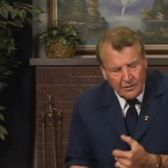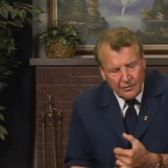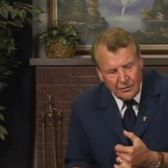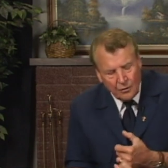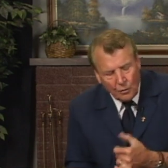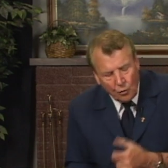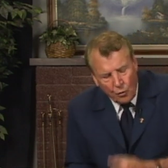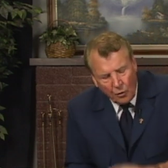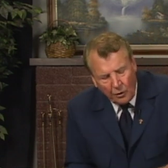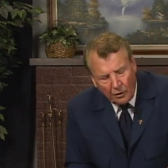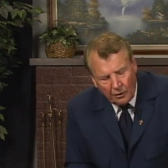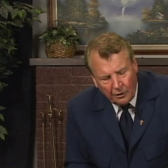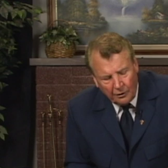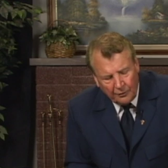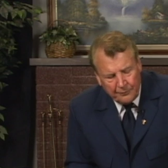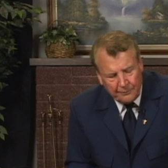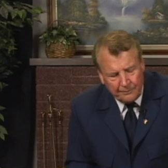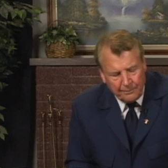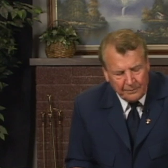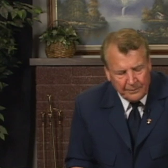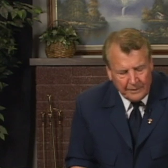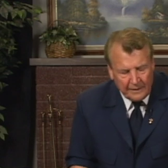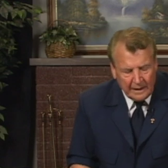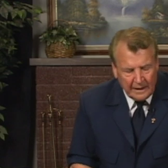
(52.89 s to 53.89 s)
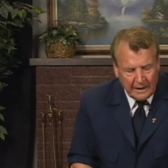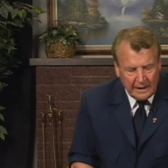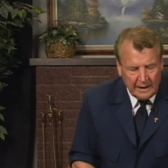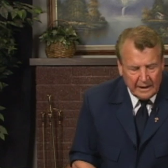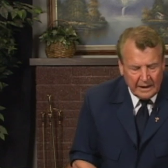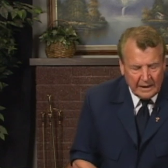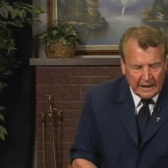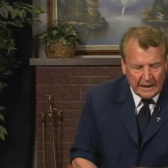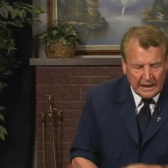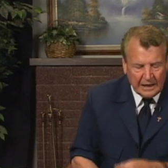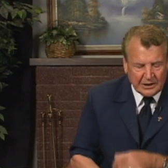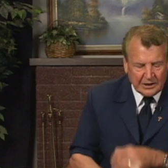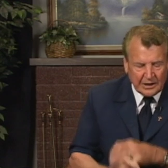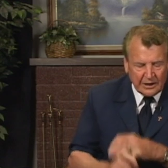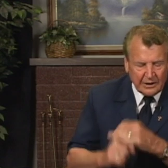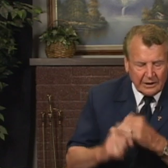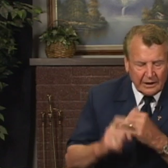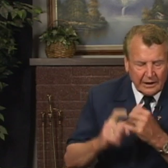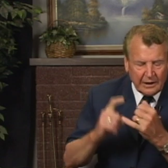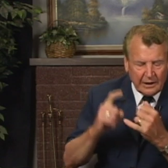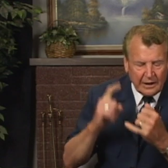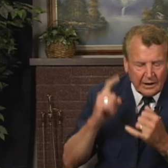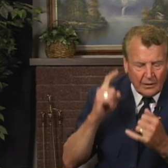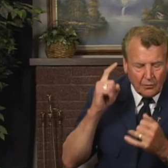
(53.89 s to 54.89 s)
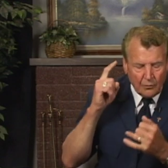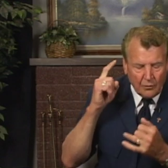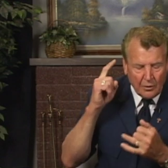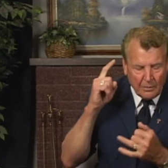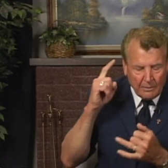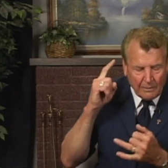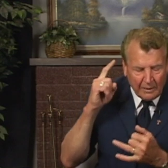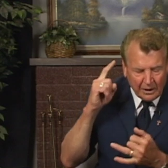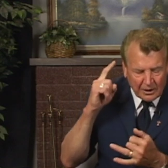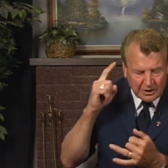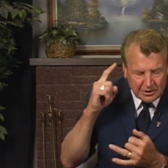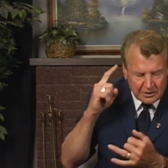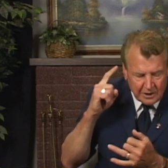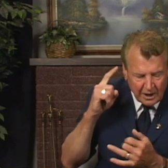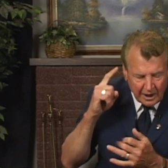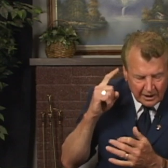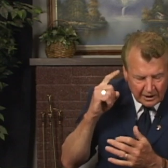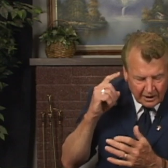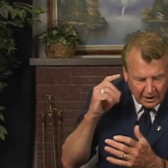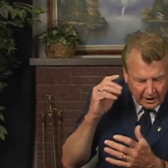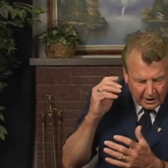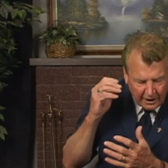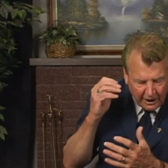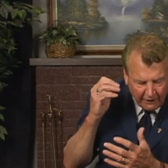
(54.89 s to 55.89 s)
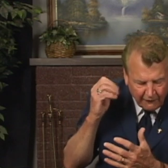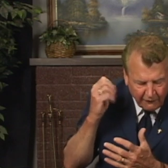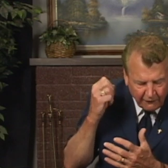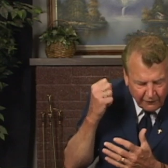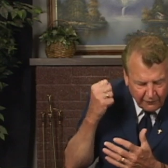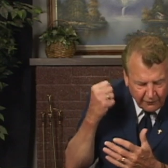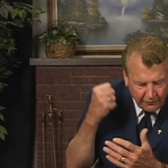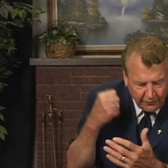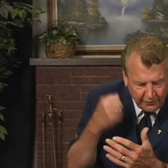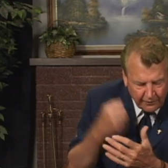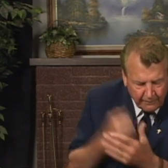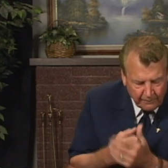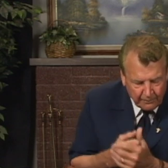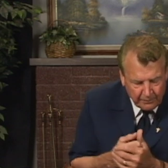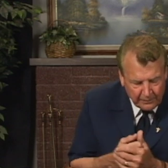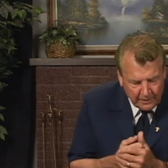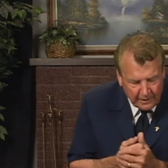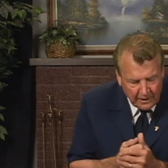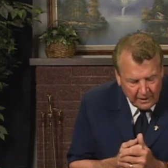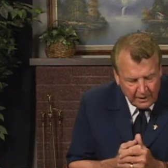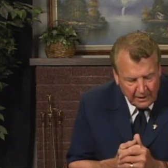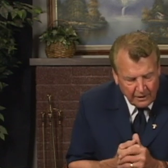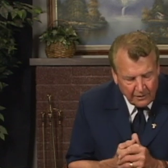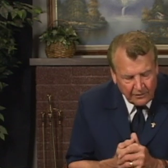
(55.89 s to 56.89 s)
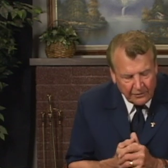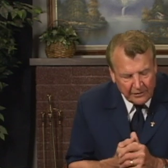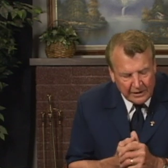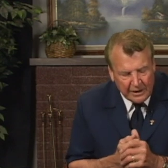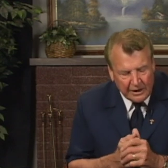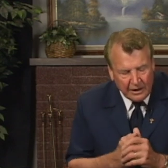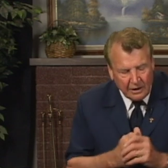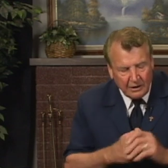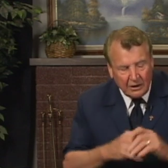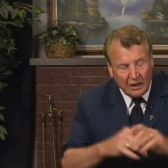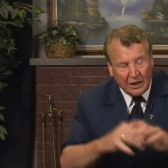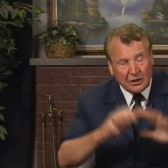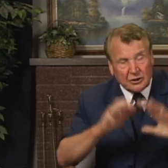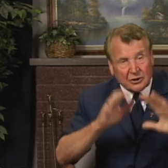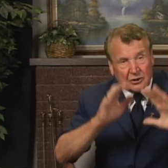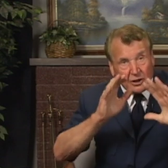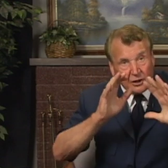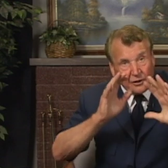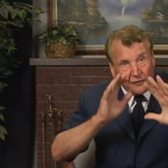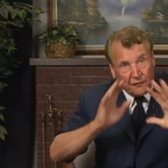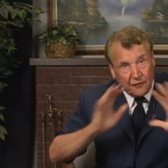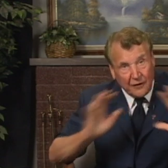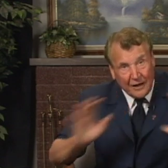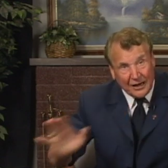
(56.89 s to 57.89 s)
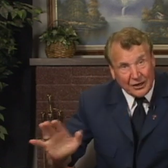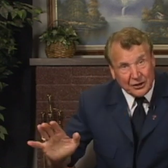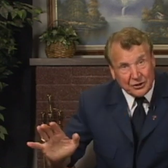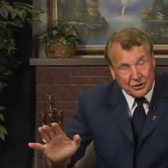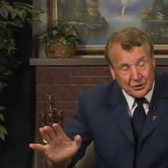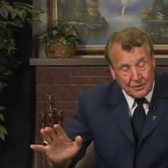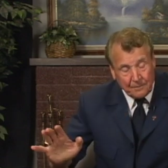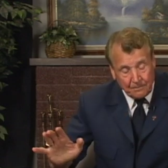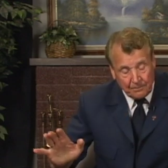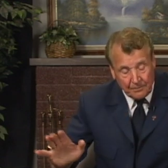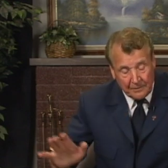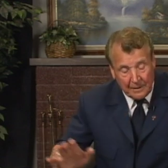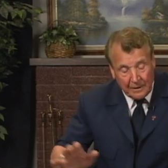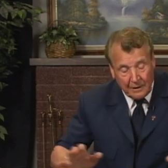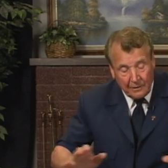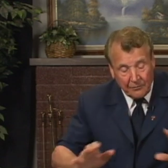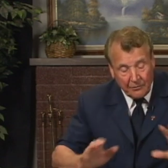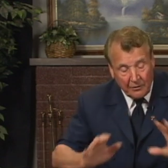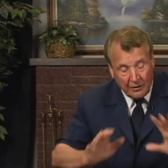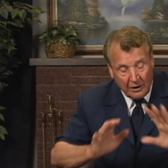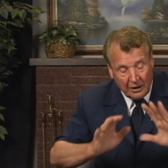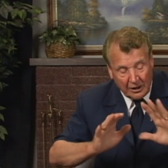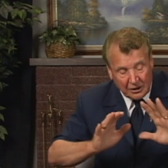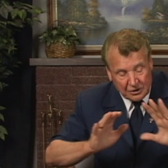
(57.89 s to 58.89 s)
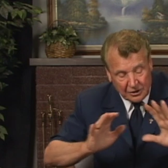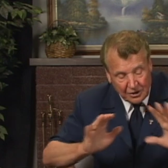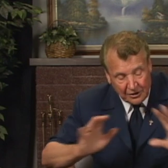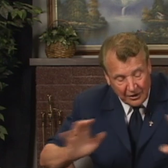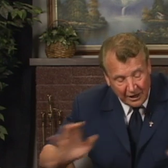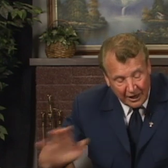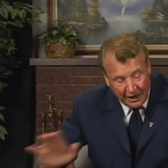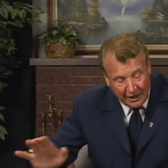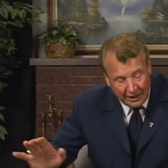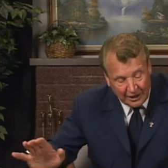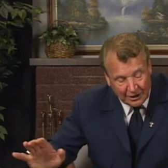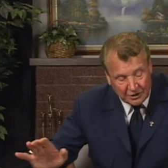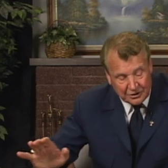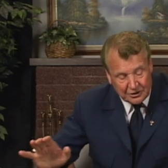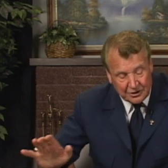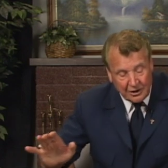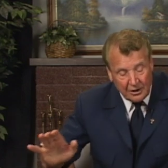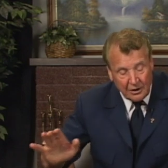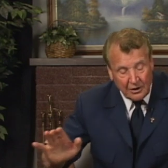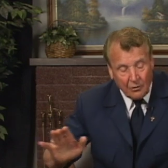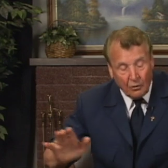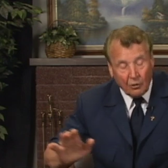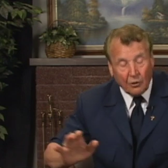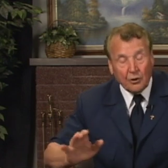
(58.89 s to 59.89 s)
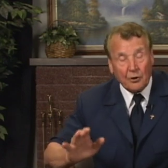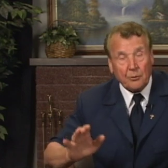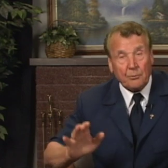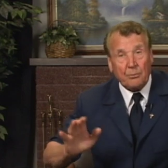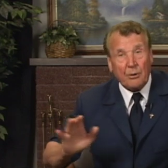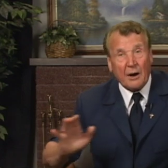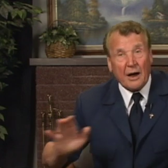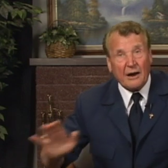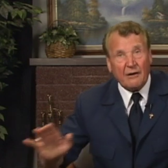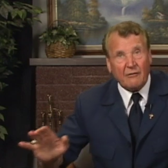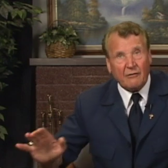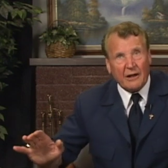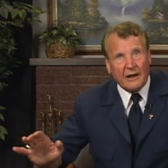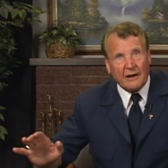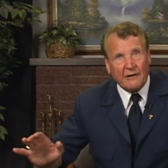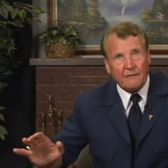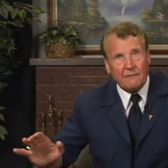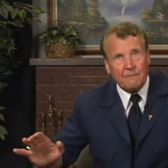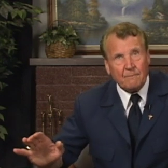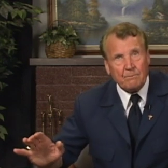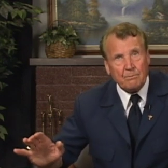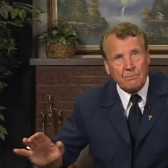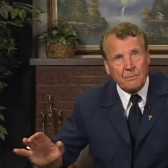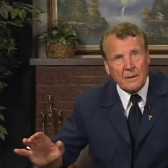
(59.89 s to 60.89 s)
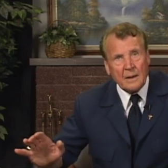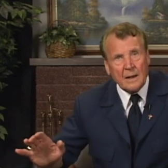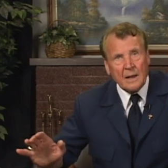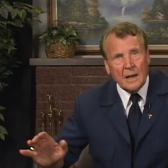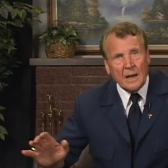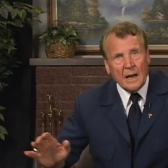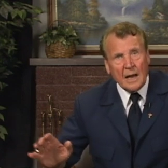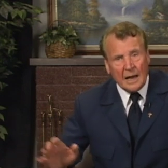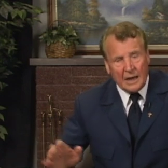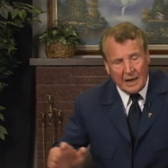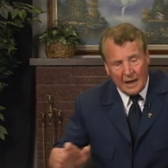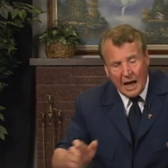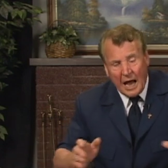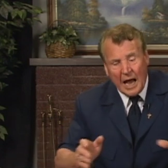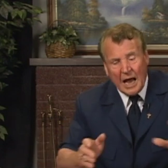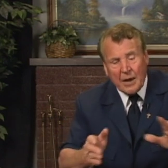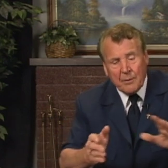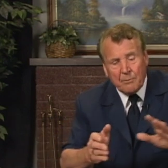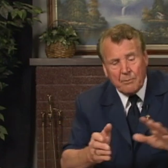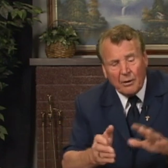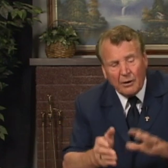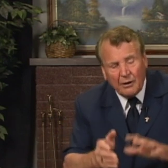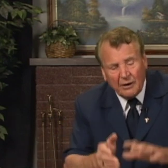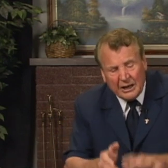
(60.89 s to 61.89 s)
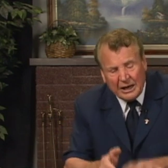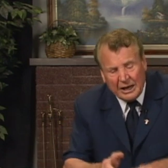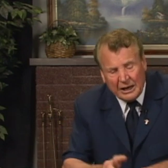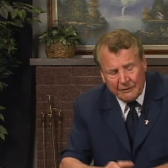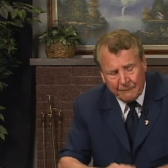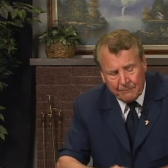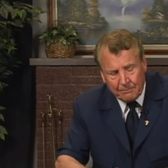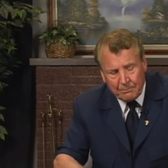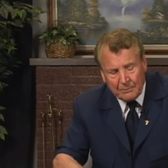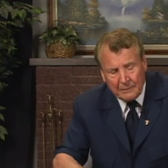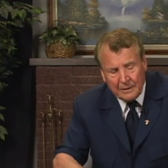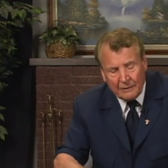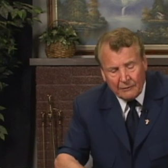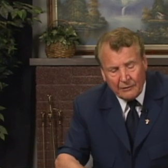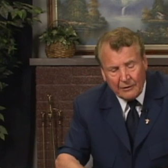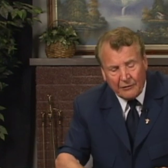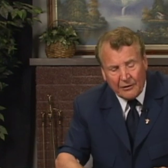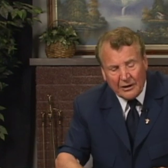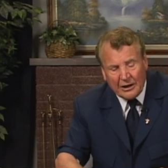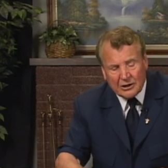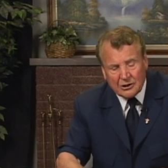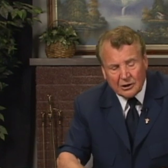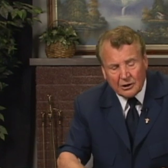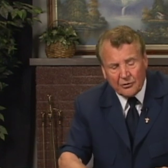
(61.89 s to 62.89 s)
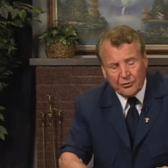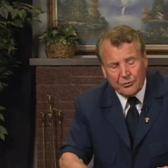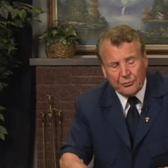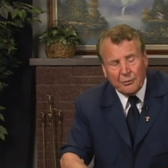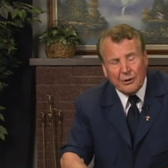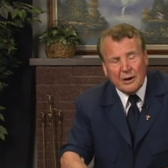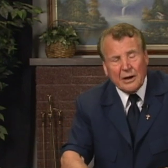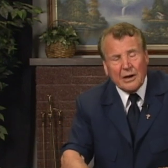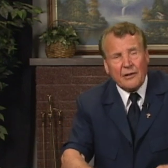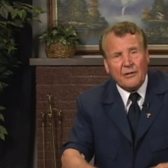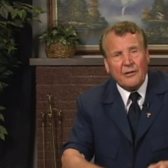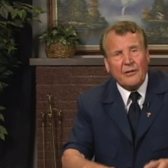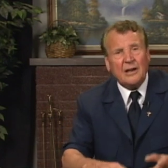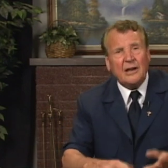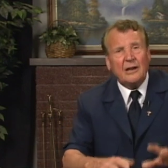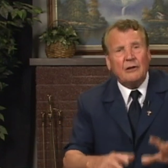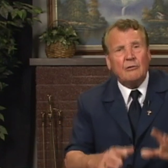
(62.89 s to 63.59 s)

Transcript: the world. He said we must not love the lust of the flesh, the lust of the eyes, or the pride of life. And I believe that these are three of the